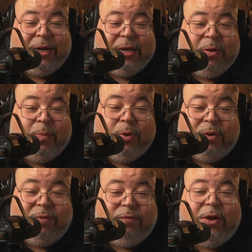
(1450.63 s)
the
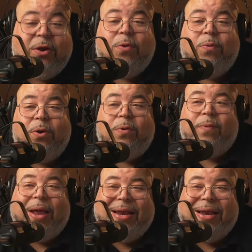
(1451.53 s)
music video world right